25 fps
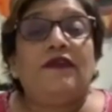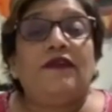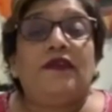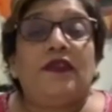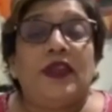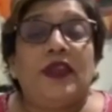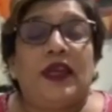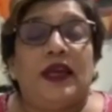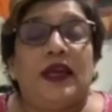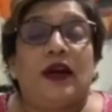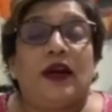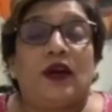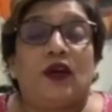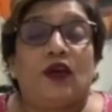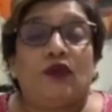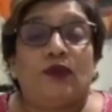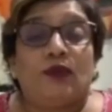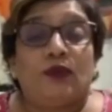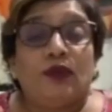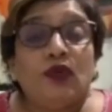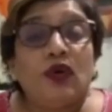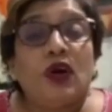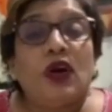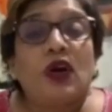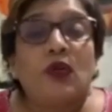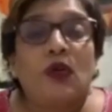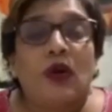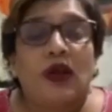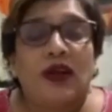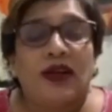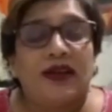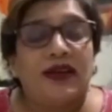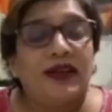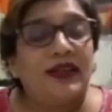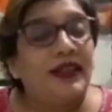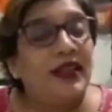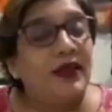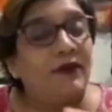they are of poor
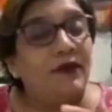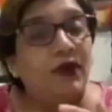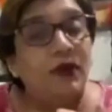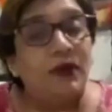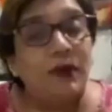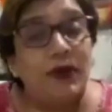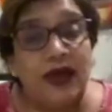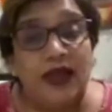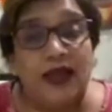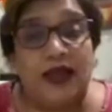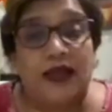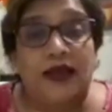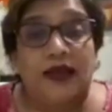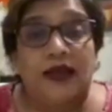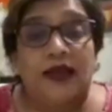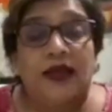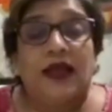quality, they will break.